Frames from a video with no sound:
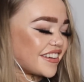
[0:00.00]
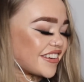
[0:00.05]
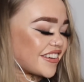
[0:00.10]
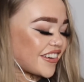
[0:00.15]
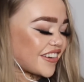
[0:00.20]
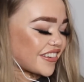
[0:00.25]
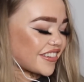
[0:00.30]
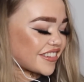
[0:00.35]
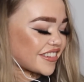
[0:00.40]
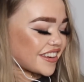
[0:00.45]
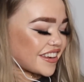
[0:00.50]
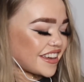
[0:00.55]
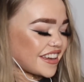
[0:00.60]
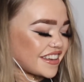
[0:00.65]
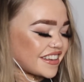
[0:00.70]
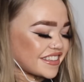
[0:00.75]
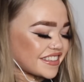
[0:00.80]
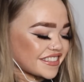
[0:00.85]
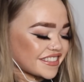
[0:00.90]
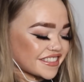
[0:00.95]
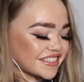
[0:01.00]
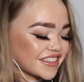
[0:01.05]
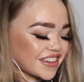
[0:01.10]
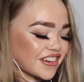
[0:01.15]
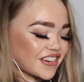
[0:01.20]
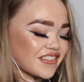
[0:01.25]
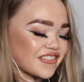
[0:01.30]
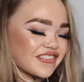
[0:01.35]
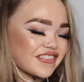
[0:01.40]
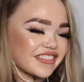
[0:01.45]
God, it's
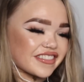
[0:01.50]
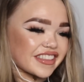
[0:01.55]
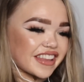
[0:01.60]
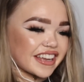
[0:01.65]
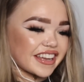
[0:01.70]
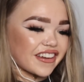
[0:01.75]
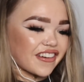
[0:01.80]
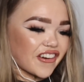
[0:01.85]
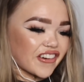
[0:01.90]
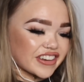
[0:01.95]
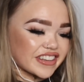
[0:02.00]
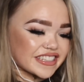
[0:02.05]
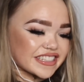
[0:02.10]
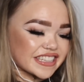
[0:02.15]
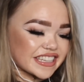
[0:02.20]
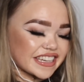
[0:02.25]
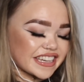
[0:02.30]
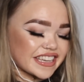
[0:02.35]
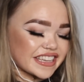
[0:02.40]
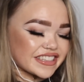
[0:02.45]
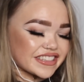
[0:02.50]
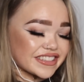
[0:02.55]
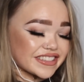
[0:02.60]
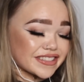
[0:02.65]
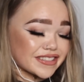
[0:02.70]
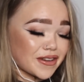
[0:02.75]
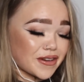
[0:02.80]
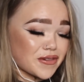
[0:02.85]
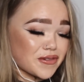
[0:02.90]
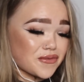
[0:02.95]
so, like, honestly, it's
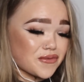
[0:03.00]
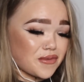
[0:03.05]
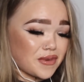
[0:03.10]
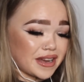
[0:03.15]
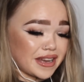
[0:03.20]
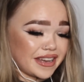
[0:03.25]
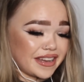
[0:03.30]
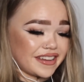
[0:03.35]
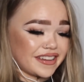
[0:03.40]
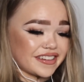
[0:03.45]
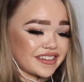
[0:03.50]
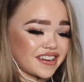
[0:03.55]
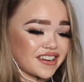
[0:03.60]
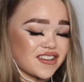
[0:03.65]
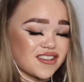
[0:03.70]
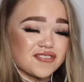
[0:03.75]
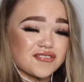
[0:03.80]
so weird